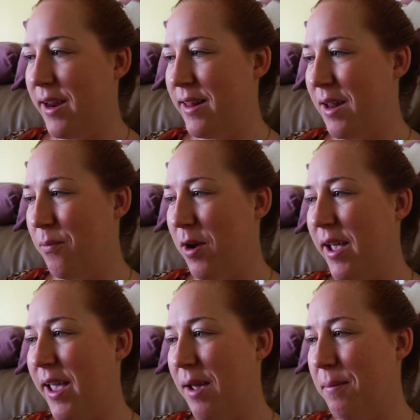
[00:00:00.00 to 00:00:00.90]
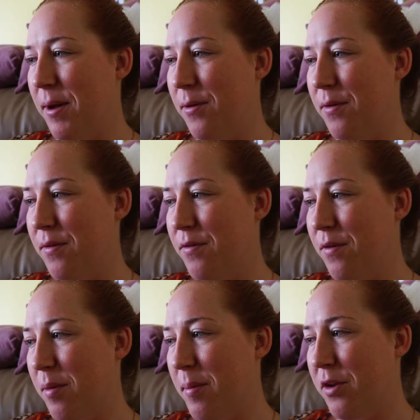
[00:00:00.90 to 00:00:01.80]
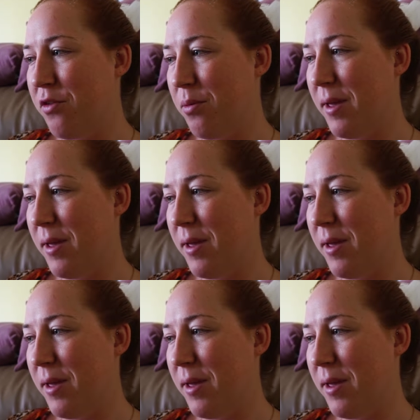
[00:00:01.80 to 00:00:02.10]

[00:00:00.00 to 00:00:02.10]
and then when I came out from the bedroom,